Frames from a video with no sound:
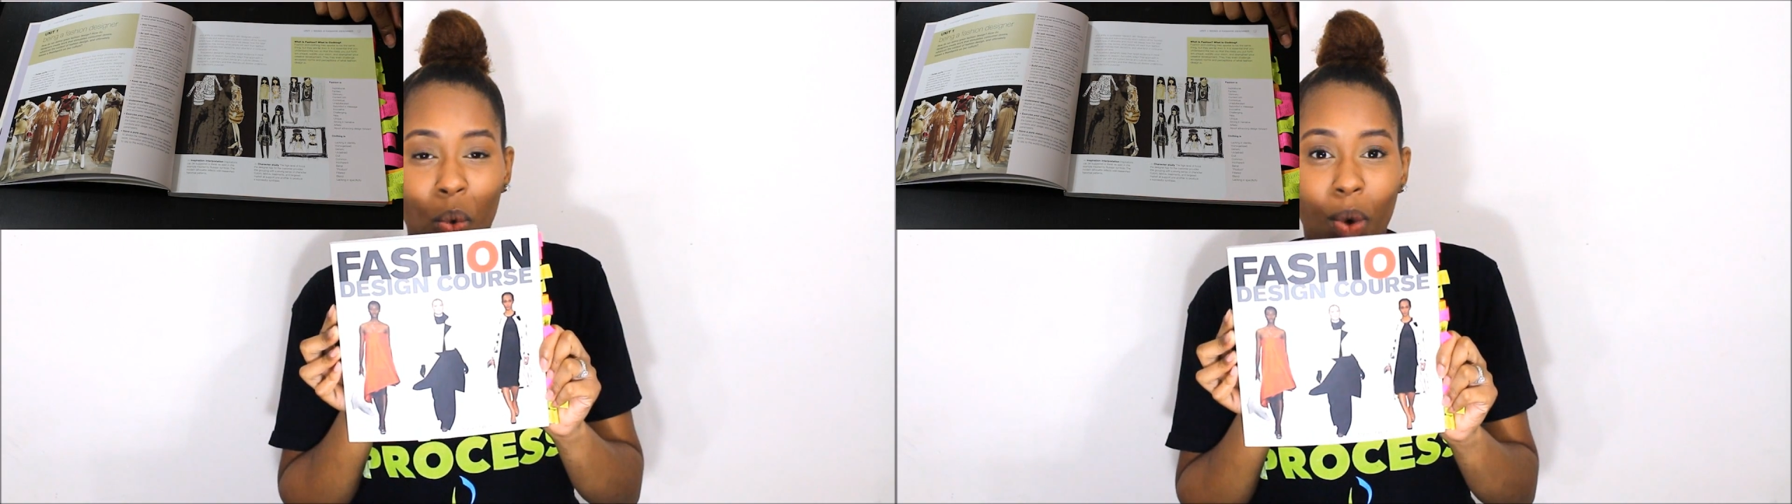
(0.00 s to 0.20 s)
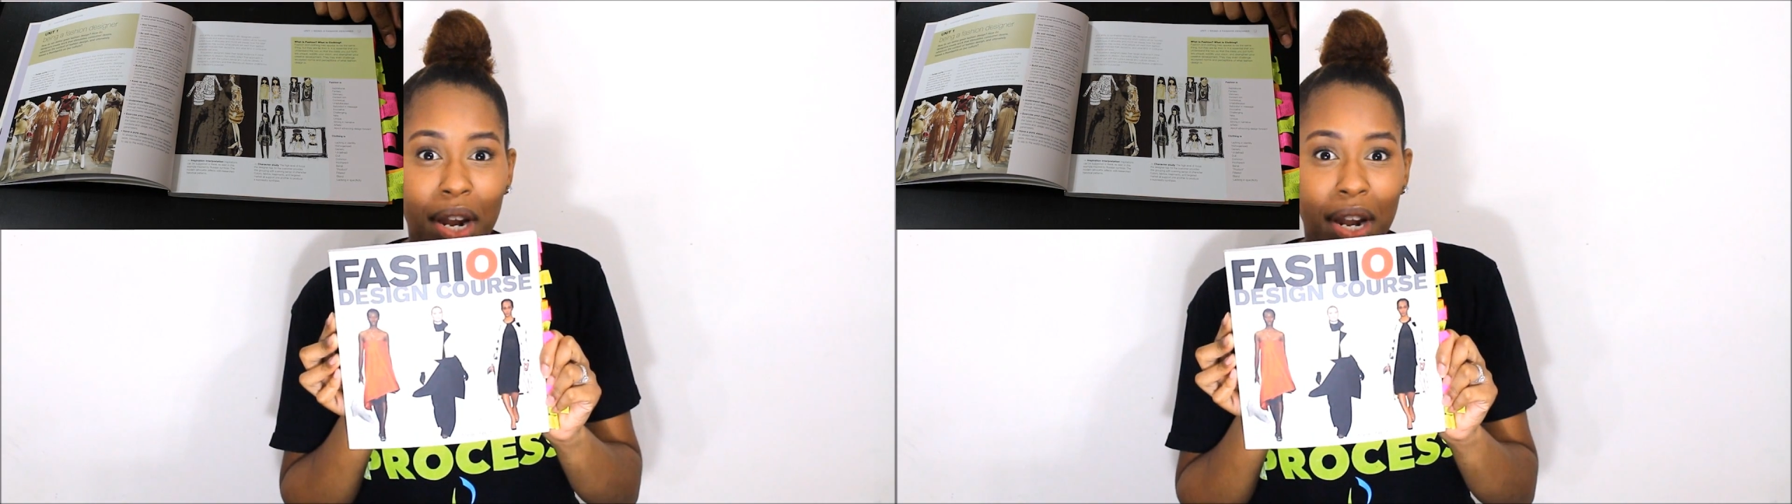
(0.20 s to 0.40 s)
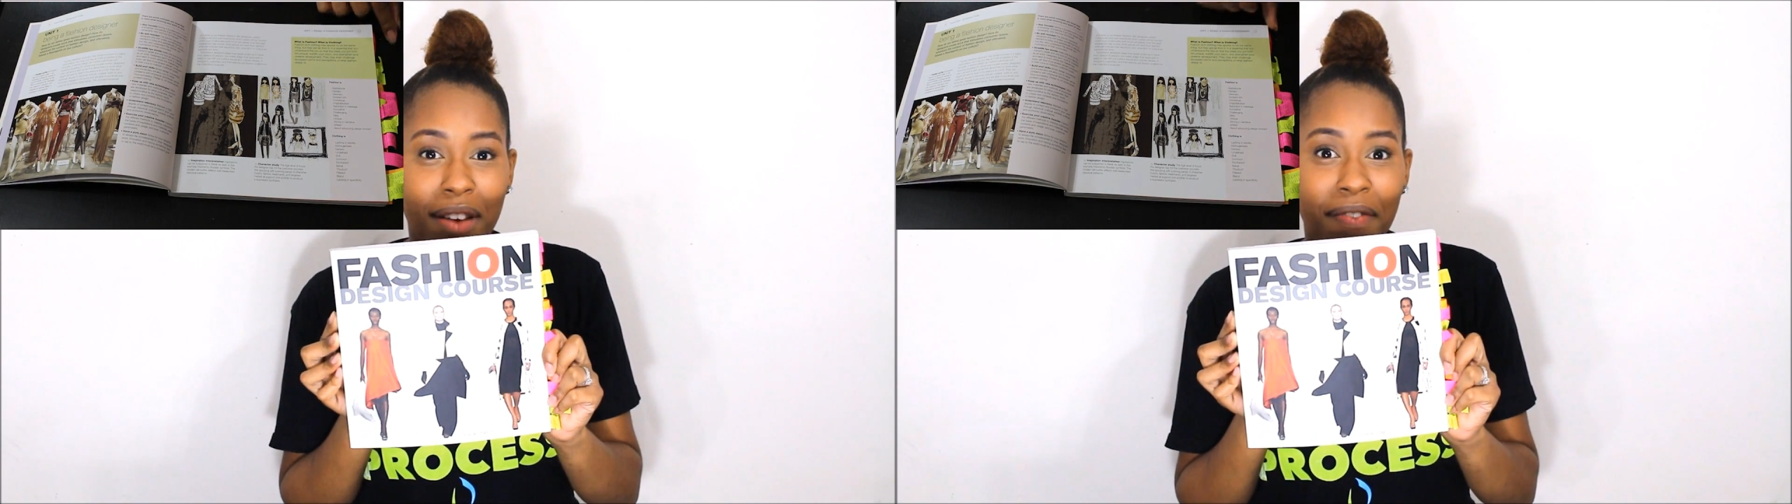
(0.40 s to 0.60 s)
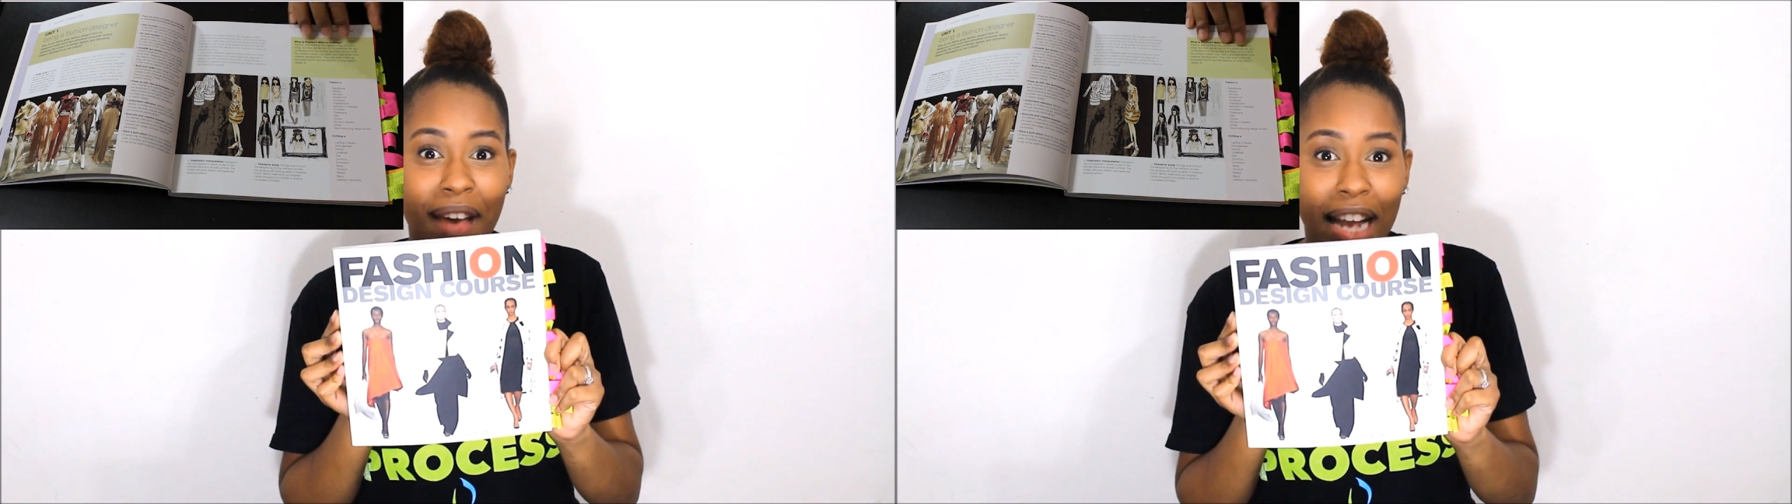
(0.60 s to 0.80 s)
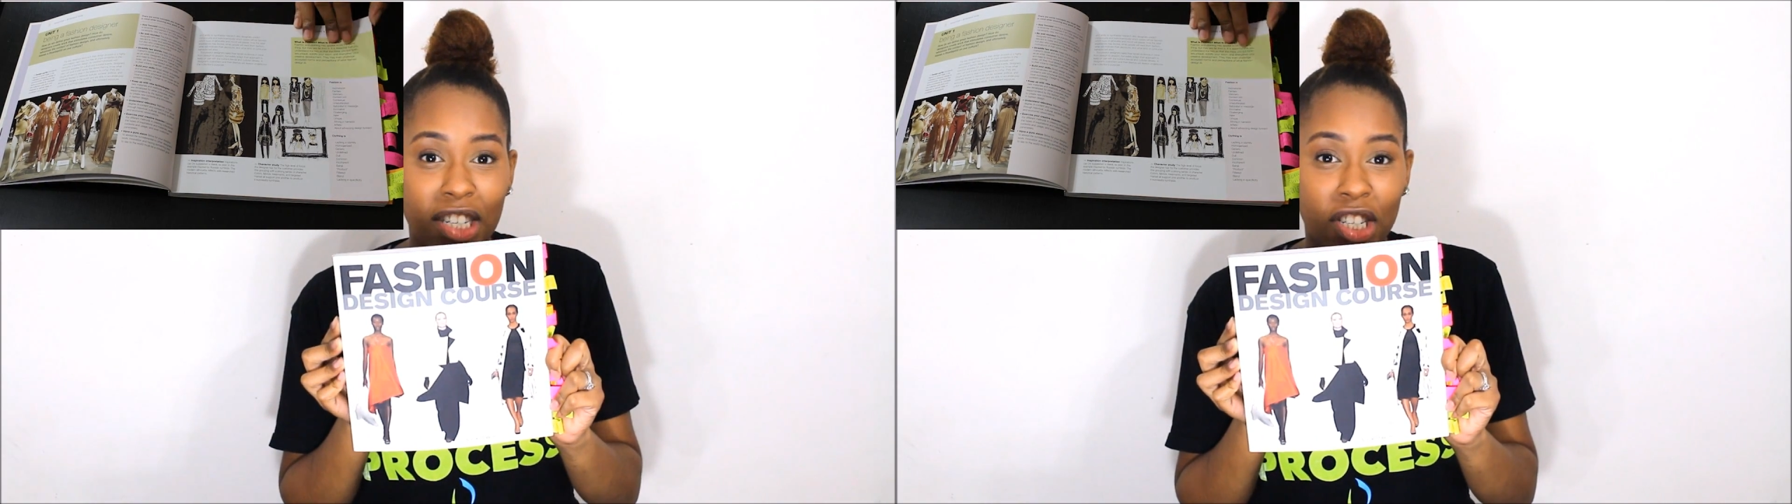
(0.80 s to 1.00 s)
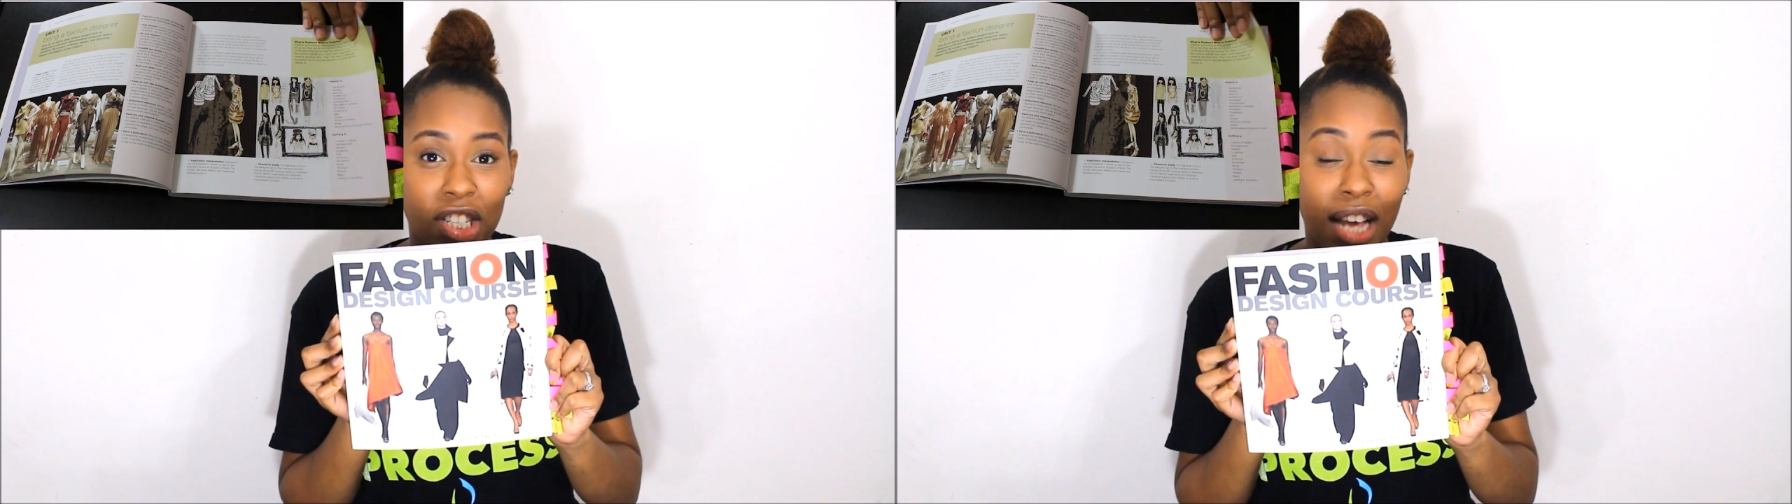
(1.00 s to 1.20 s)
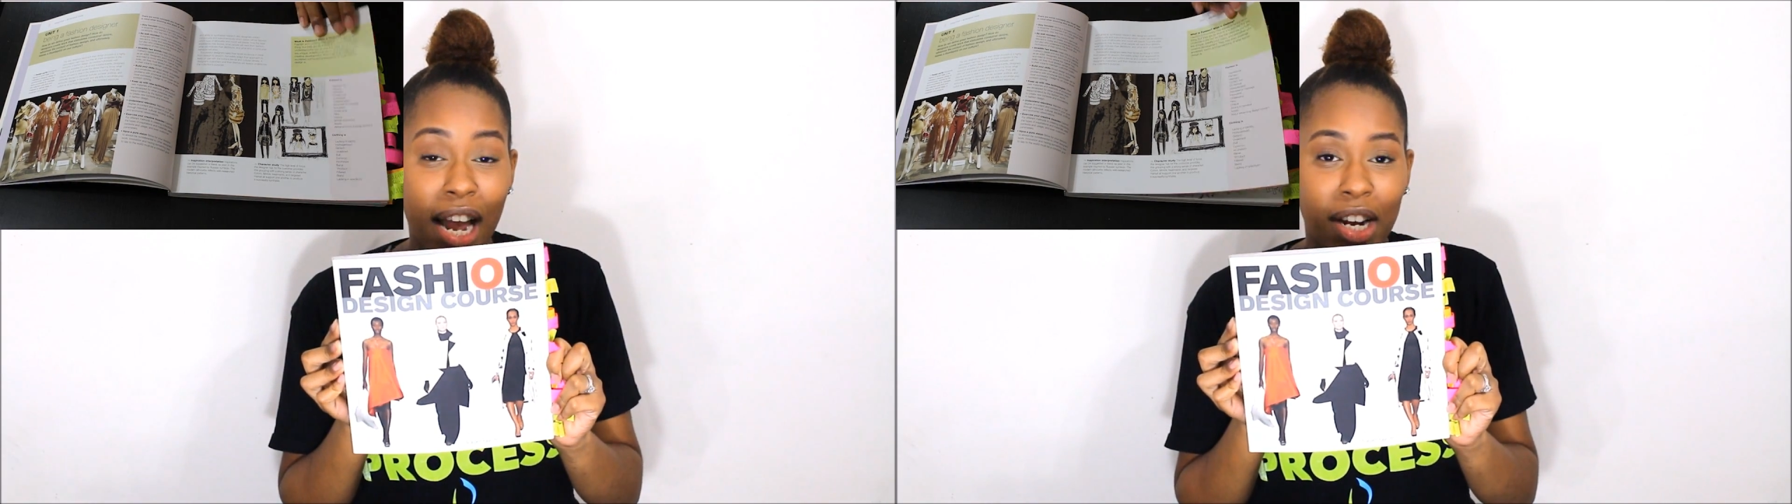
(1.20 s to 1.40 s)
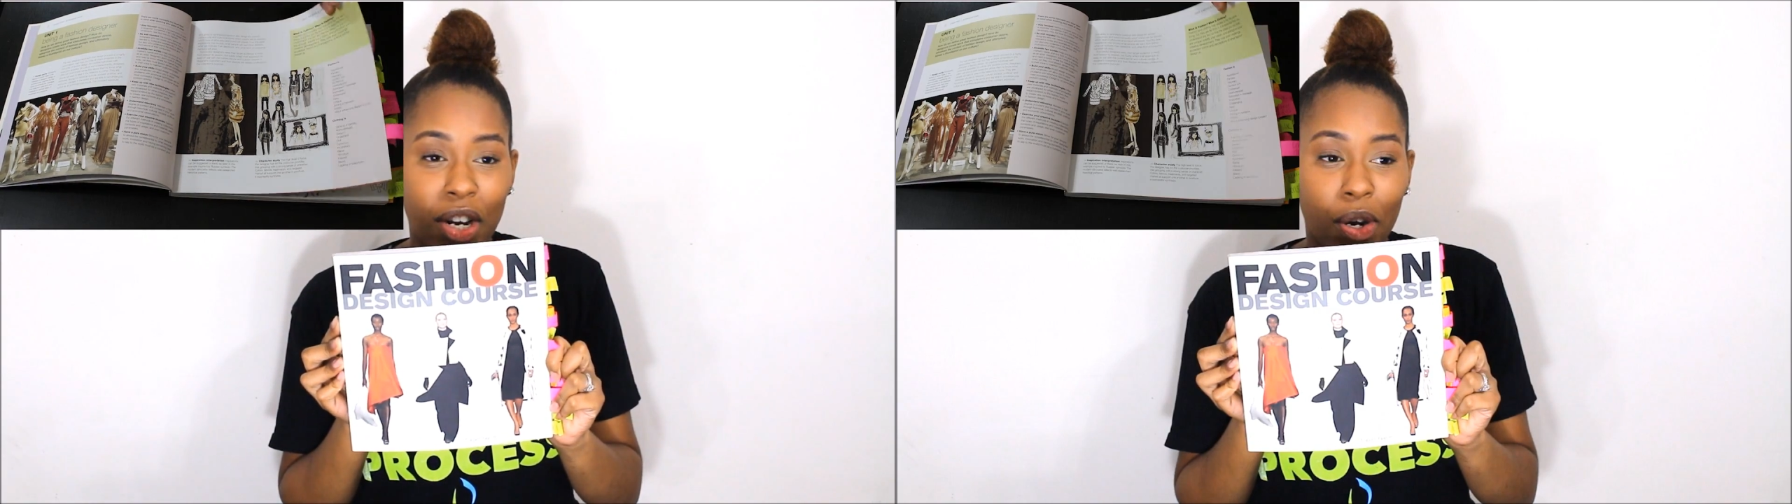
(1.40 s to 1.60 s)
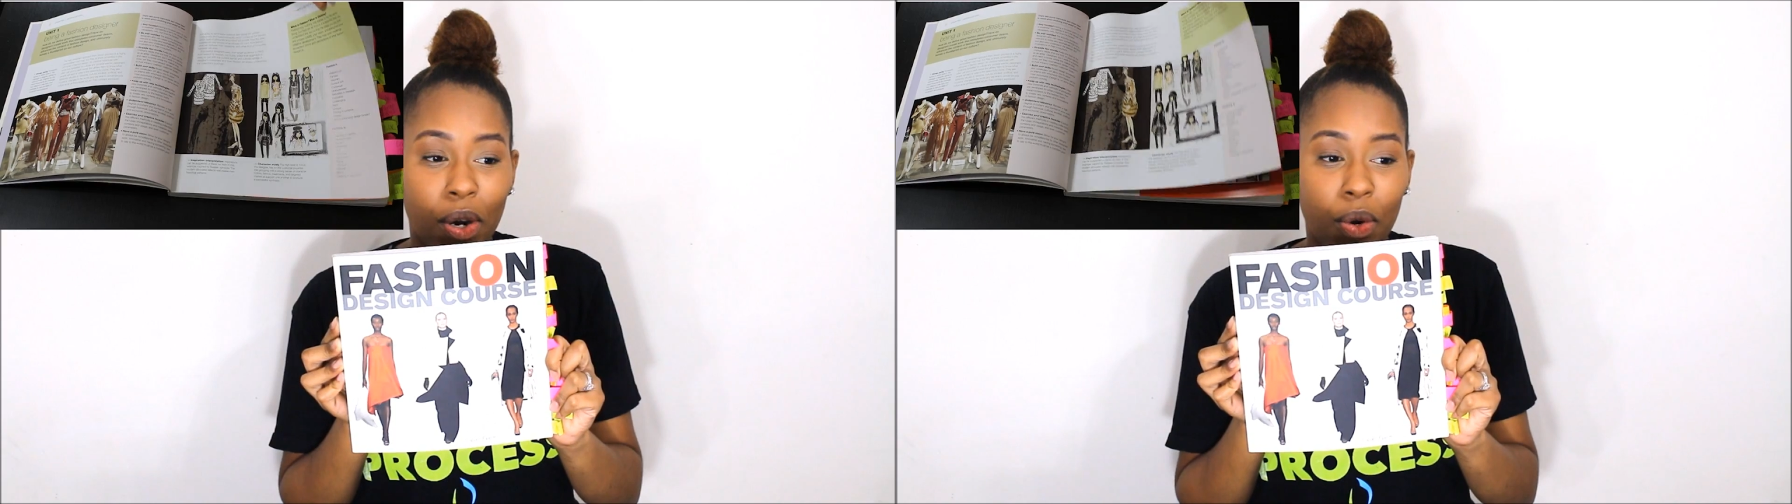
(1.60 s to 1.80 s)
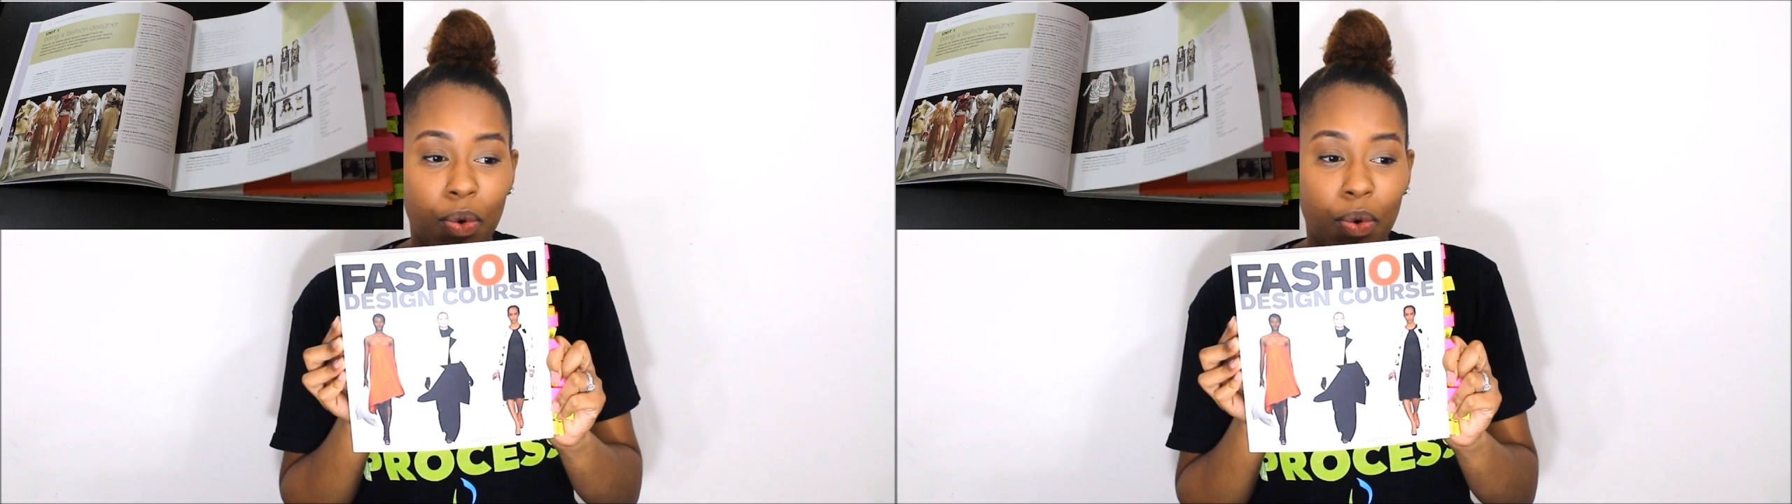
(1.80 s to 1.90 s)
what a fashion designer